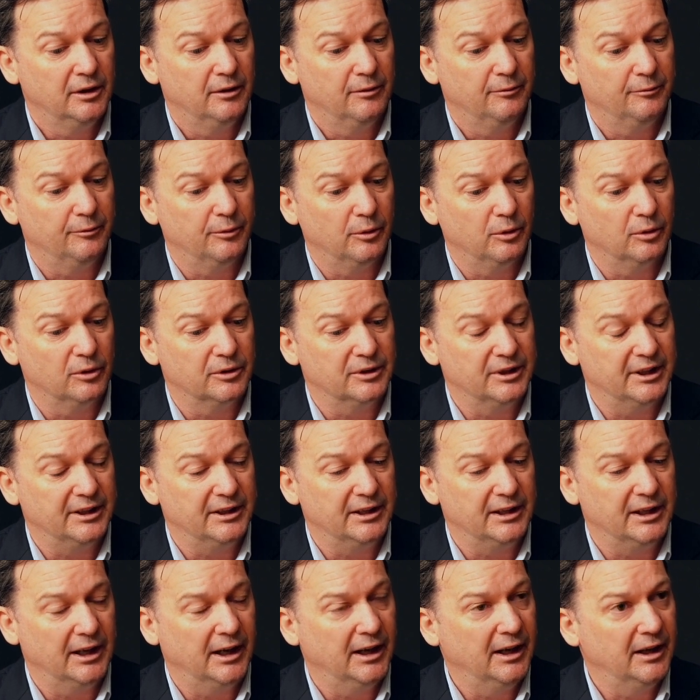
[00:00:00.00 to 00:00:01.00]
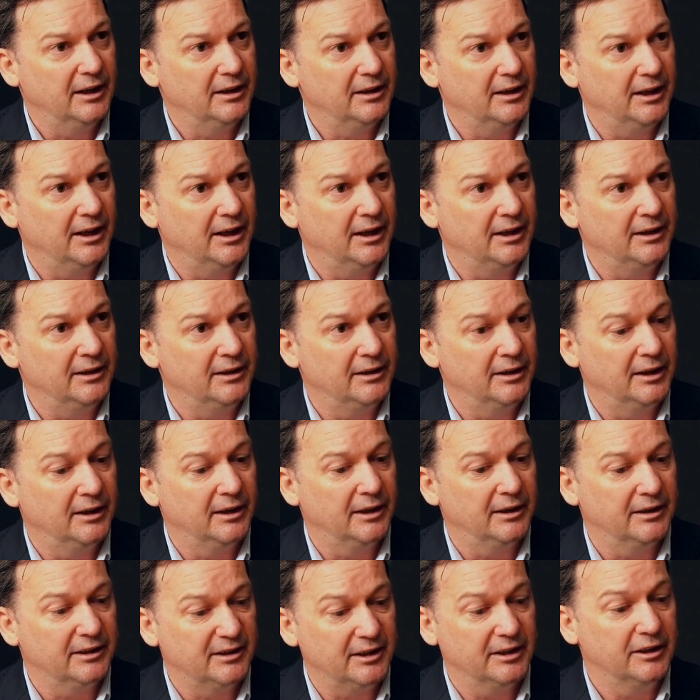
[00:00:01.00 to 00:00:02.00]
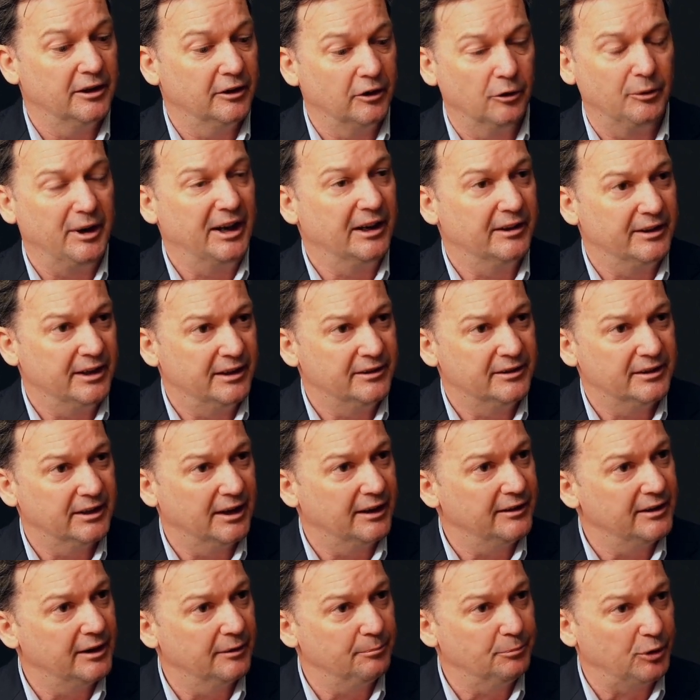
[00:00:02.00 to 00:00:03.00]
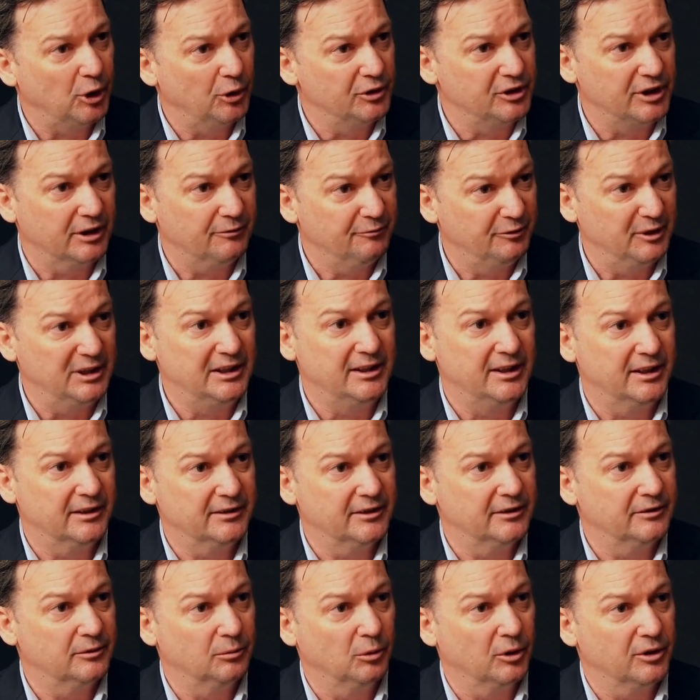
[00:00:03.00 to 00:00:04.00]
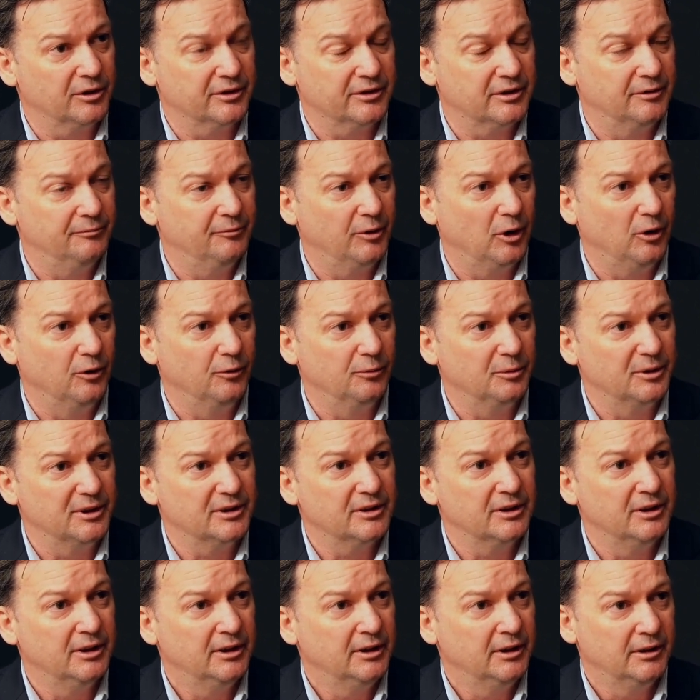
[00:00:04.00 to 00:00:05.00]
for DDR, and it's in and around NT. And that Project Phoenix is what it's involved with.